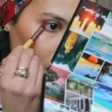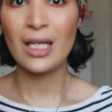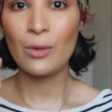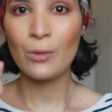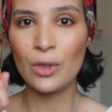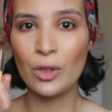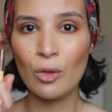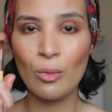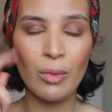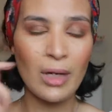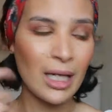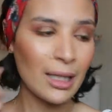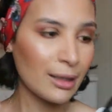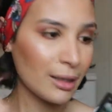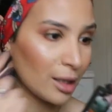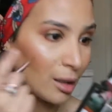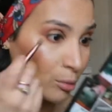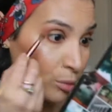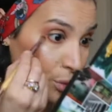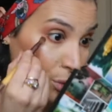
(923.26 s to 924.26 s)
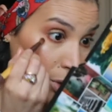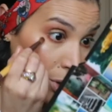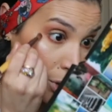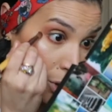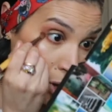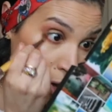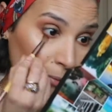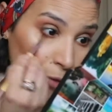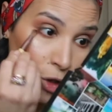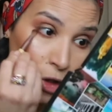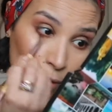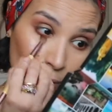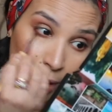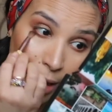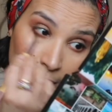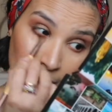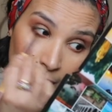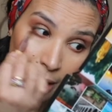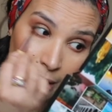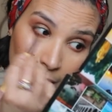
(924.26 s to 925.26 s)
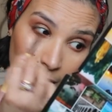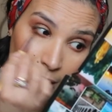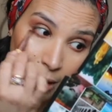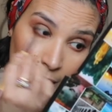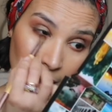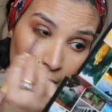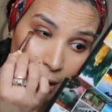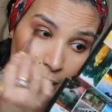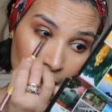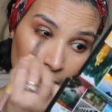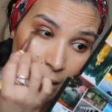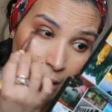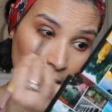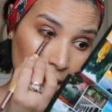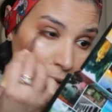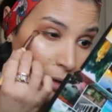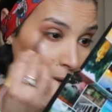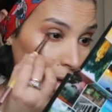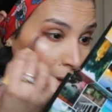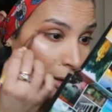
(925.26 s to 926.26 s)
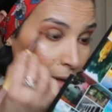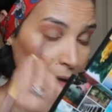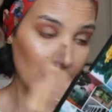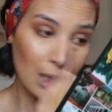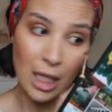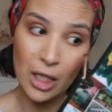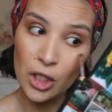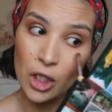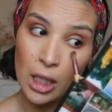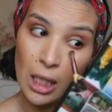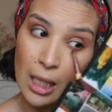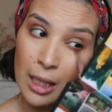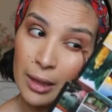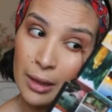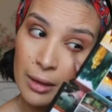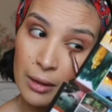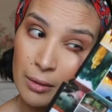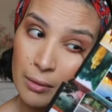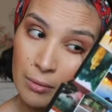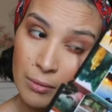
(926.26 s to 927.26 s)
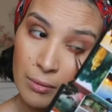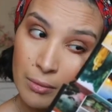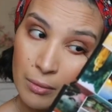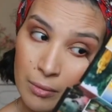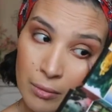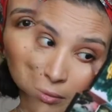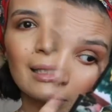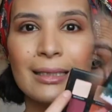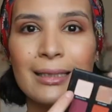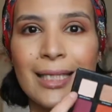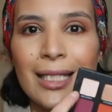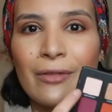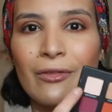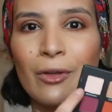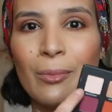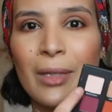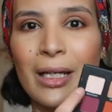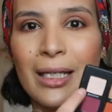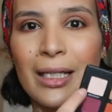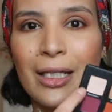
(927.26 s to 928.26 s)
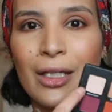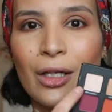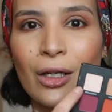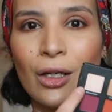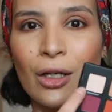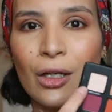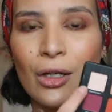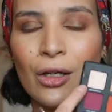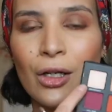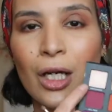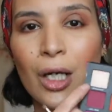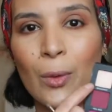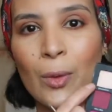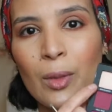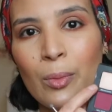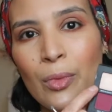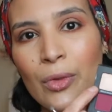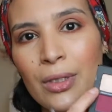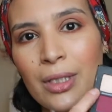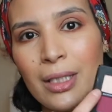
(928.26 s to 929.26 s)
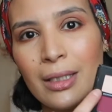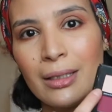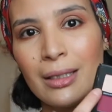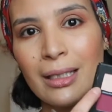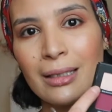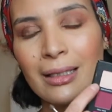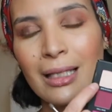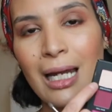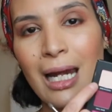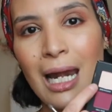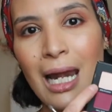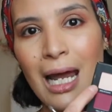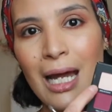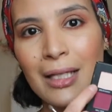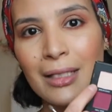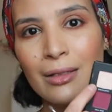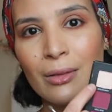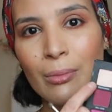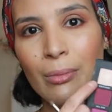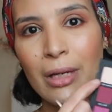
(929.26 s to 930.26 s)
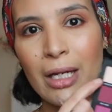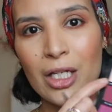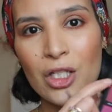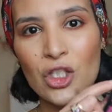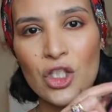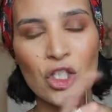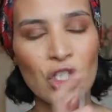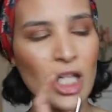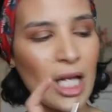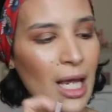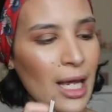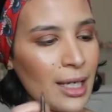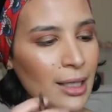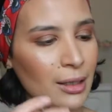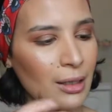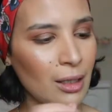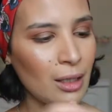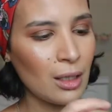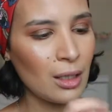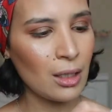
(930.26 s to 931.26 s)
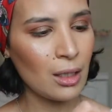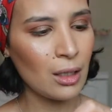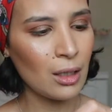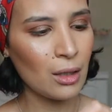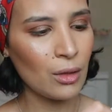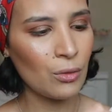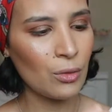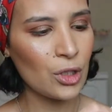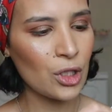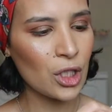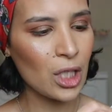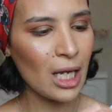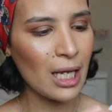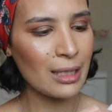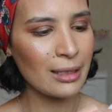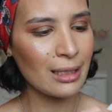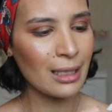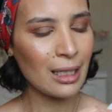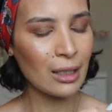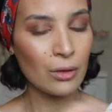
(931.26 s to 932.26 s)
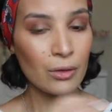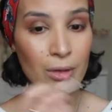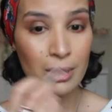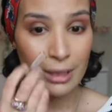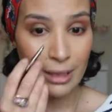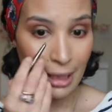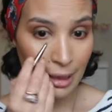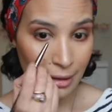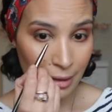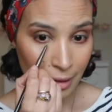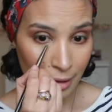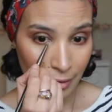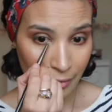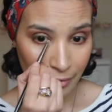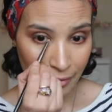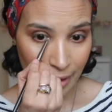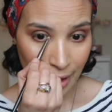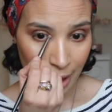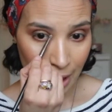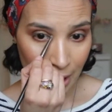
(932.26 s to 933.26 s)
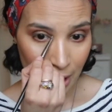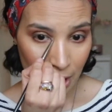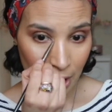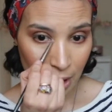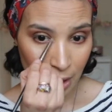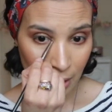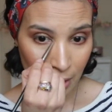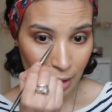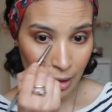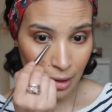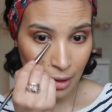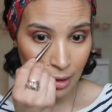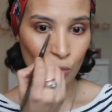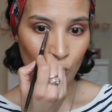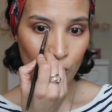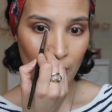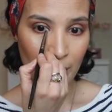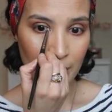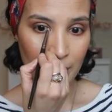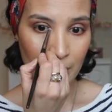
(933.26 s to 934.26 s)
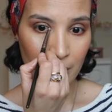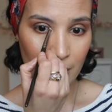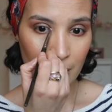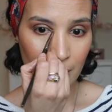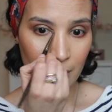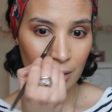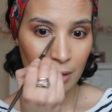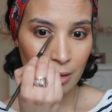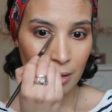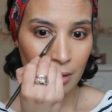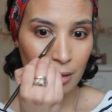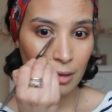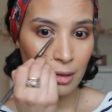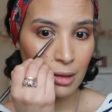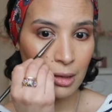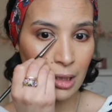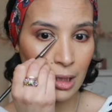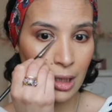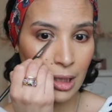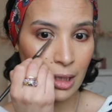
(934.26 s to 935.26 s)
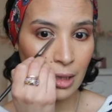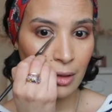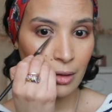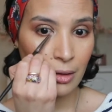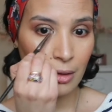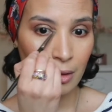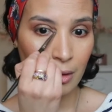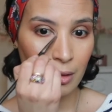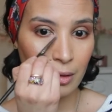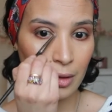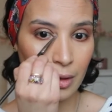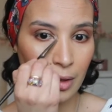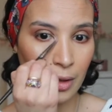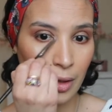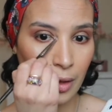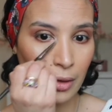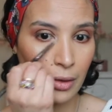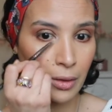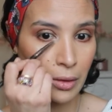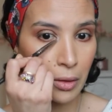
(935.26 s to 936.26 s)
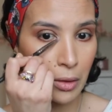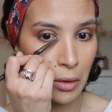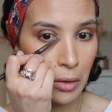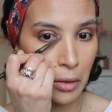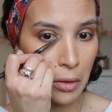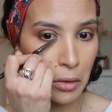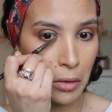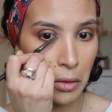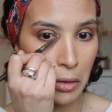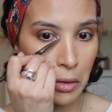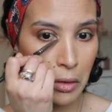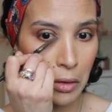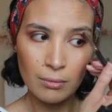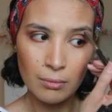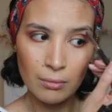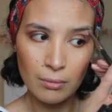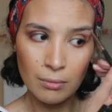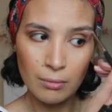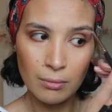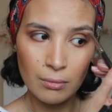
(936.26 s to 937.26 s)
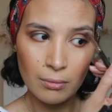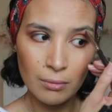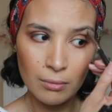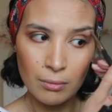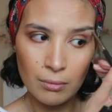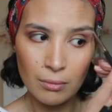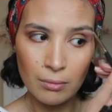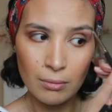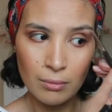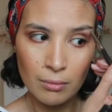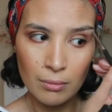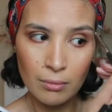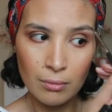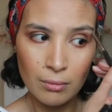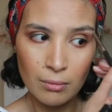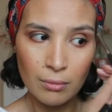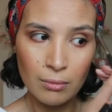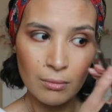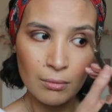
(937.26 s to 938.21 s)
Then with the blending brush, I'm just blending the lash line. Then for my inner corner, I will be using that light beige shade, which has like a satin finish to brighten the inner corner. My brow bone as well.